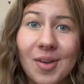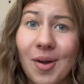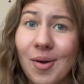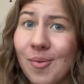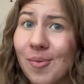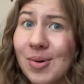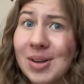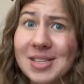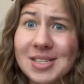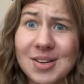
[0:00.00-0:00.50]

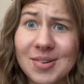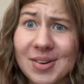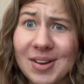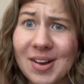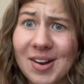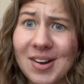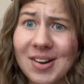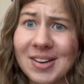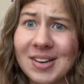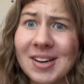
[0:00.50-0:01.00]
what's going
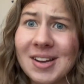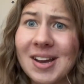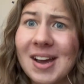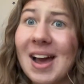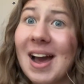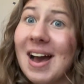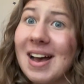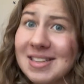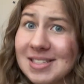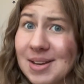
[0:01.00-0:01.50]
on
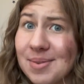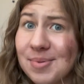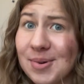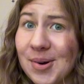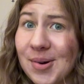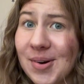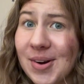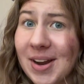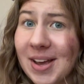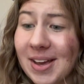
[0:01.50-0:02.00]
as I'm
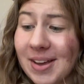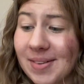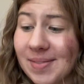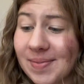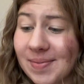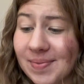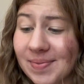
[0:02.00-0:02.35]
recording.